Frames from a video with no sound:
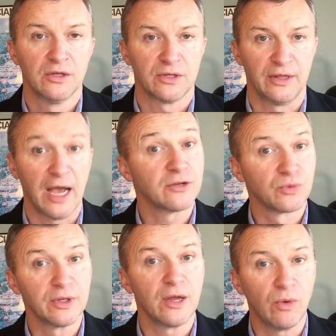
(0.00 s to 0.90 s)
So that's
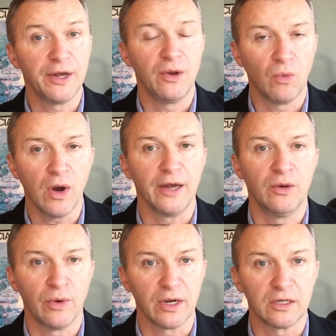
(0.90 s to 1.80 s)
really what you want.
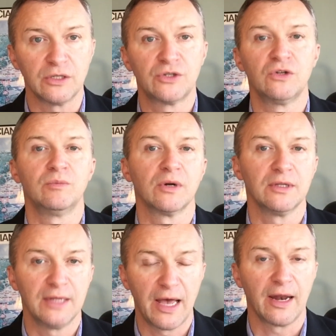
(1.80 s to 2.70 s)
You want a
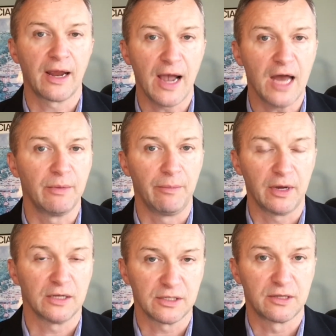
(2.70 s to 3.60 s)
consumer-led economy
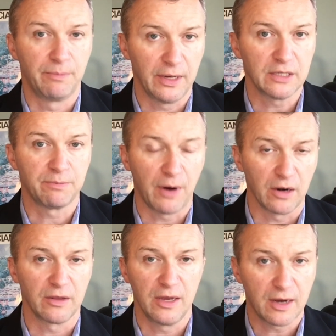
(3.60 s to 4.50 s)
because it's the biggest
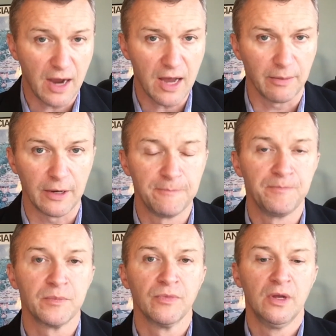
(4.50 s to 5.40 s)
part of the economy.
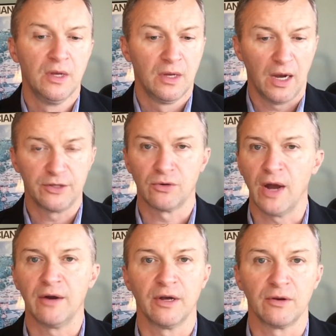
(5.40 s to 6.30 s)
To
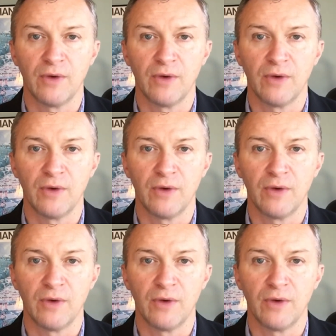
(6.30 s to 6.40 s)
round out the